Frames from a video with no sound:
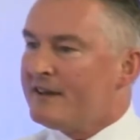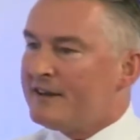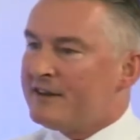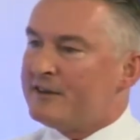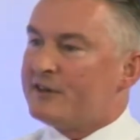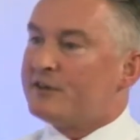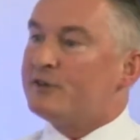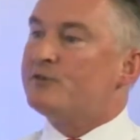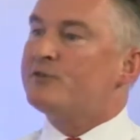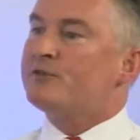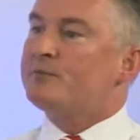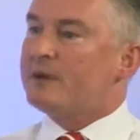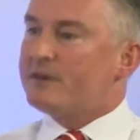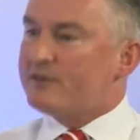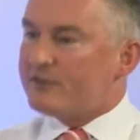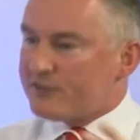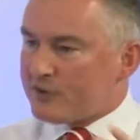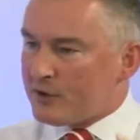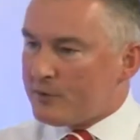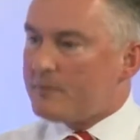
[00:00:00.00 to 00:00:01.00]
You
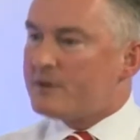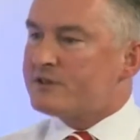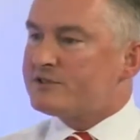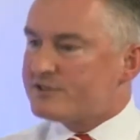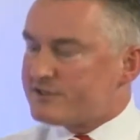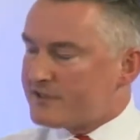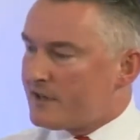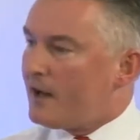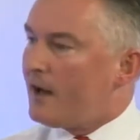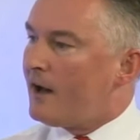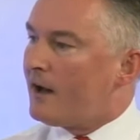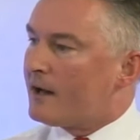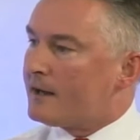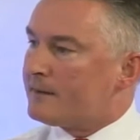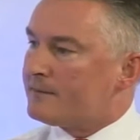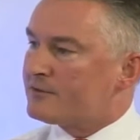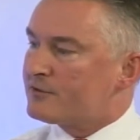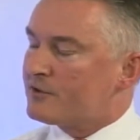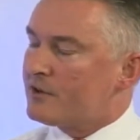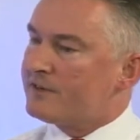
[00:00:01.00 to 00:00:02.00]
spend so much
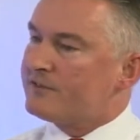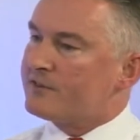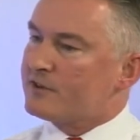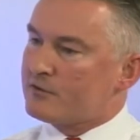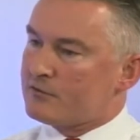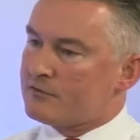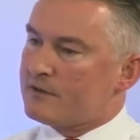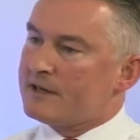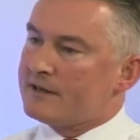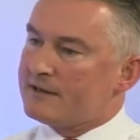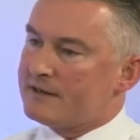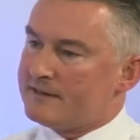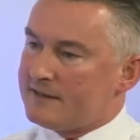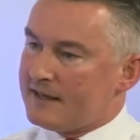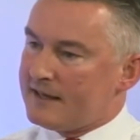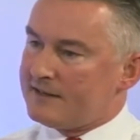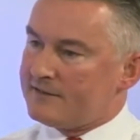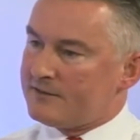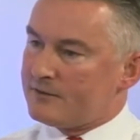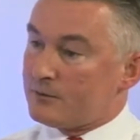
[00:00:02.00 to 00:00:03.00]
time trying to create the
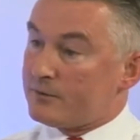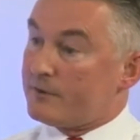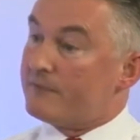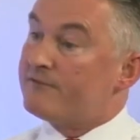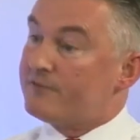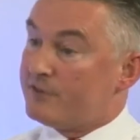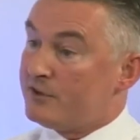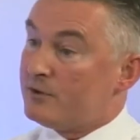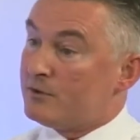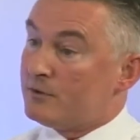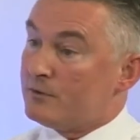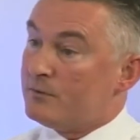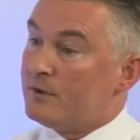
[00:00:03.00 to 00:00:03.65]
data or the view.